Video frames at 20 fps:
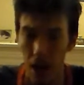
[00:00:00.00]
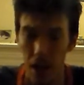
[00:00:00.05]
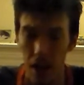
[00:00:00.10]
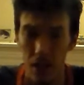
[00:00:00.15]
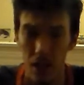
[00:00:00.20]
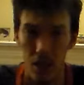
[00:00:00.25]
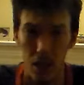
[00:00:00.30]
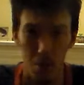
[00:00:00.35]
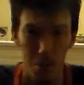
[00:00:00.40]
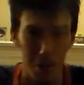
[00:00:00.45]

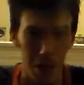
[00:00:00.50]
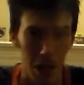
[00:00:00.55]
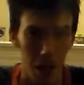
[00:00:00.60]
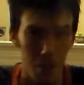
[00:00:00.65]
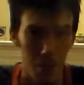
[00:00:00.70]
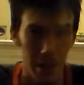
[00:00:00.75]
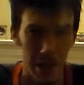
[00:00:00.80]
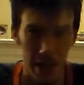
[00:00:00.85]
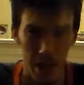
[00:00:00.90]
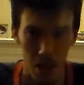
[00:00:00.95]
And
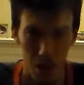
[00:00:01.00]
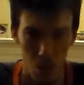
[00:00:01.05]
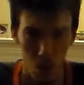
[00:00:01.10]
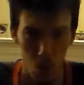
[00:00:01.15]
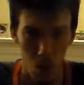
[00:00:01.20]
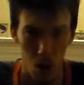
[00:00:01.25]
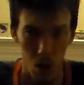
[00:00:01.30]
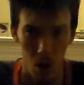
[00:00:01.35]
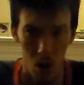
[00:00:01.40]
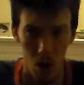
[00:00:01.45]
sometimes that
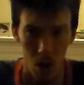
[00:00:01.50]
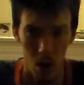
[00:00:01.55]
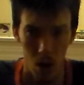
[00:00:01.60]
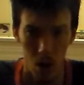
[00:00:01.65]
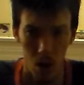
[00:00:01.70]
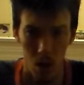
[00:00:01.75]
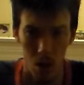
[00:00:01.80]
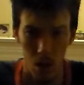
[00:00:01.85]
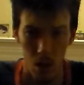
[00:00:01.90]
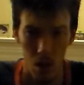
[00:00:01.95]
can work,
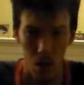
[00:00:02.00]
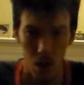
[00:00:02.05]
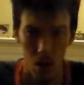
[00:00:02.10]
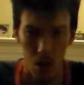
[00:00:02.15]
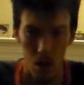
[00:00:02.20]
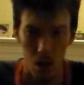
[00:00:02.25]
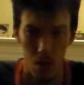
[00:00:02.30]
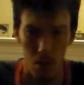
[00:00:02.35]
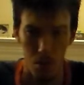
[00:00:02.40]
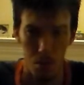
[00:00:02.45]

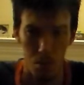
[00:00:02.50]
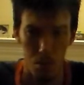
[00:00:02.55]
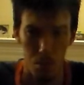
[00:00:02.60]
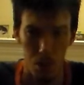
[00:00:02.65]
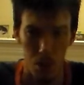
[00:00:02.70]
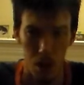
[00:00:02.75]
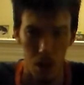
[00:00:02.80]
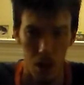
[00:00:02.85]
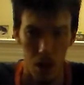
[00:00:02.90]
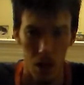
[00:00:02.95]

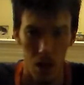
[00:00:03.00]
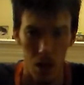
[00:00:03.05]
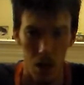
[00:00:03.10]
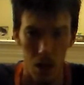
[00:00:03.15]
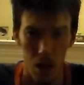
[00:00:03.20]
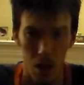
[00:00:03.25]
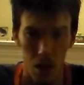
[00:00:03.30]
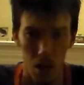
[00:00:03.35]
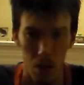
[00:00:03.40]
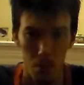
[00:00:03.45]
but
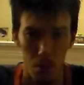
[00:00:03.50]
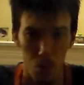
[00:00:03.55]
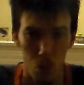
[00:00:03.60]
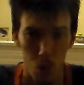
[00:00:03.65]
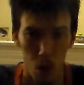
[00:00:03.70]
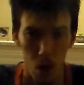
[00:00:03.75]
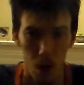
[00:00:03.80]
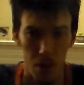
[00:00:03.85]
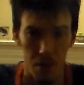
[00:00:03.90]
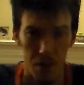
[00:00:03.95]

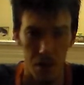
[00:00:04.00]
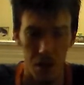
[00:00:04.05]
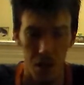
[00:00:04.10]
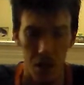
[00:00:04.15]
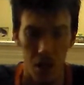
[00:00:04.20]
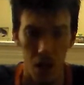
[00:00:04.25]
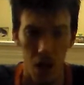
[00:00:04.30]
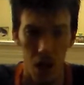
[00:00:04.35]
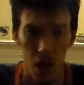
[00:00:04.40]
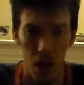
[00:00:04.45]
more often
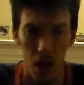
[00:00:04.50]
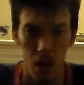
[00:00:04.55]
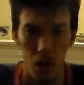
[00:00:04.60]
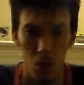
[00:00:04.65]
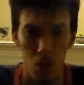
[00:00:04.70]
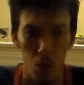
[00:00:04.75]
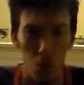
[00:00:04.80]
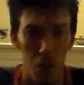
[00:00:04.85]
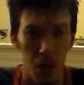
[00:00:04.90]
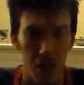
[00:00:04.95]
than
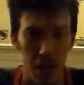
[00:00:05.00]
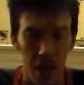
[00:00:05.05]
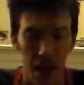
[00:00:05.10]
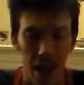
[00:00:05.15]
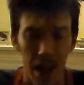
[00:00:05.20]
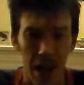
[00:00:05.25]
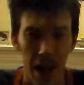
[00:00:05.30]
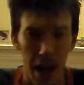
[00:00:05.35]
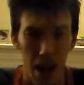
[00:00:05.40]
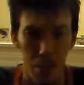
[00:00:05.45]
not, when
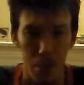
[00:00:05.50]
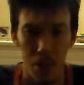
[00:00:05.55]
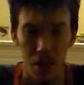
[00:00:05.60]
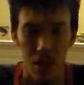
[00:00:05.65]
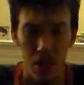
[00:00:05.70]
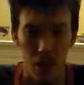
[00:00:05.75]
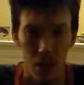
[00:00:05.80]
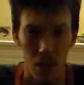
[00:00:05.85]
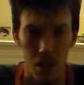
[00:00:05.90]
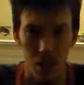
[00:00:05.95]
that
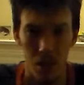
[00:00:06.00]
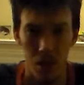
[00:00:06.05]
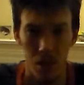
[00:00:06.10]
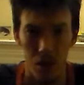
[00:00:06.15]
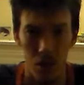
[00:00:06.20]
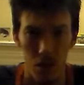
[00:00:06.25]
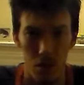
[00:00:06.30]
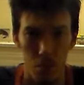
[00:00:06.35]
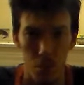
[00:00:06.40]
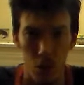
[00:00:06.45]
happens in a
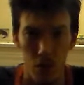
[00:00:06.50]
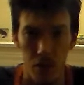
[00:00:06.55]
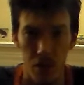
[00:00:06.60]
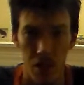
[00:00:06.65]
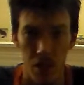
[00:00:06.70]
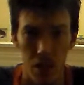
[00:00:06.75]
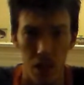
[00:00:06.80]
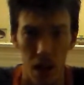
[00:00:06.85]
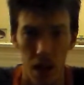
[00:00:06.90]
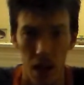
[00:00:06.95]
series of
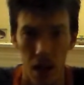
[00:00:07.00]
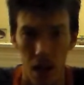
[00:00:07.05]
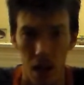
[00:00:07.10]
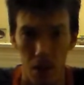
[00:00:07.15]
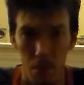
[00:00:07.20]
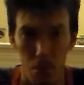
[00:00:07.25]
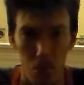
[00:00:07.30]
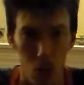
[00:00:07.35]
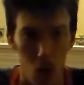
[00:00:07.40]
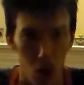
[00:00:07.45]
movies,
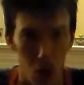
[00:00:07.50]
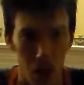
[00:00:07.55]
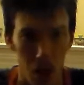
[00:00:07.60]
I'm